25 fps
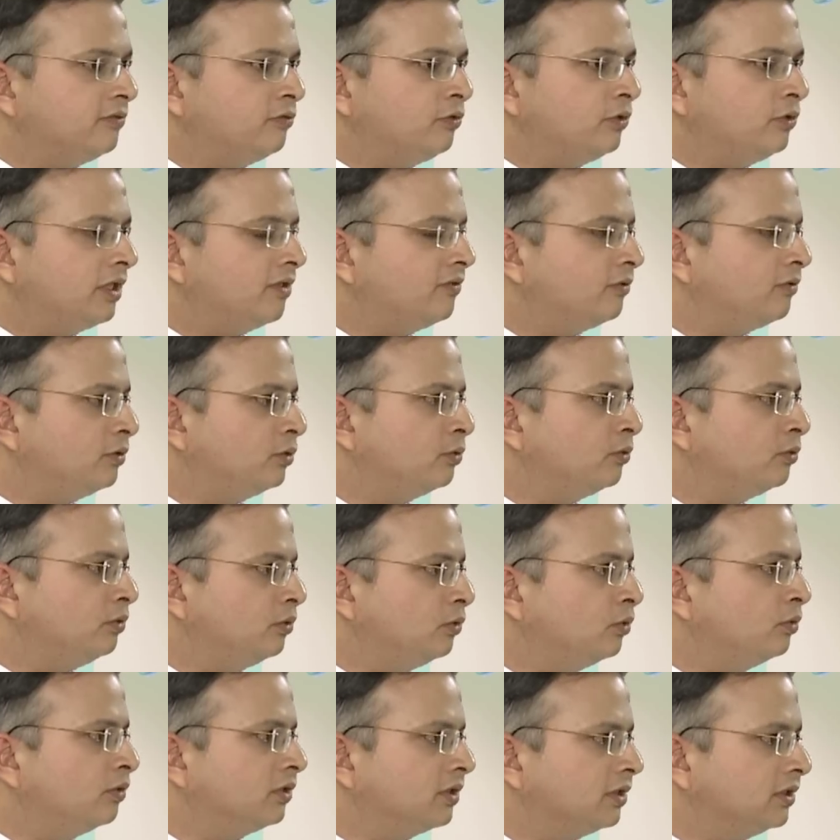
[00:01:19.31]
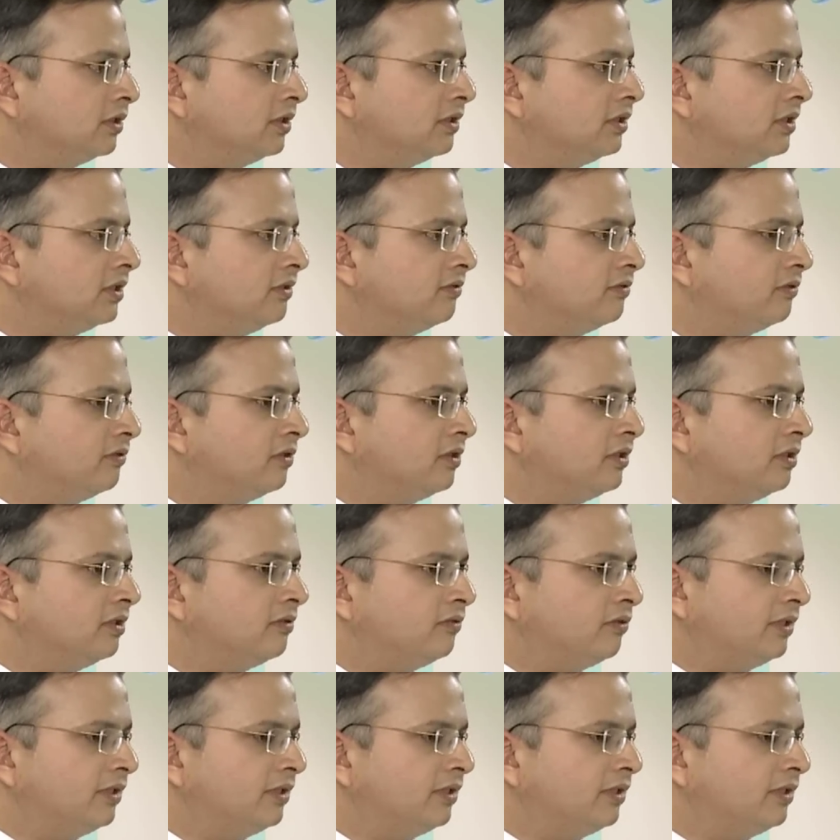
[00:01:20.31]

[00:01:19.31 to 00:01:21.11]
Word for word: if you have to do a surgery for,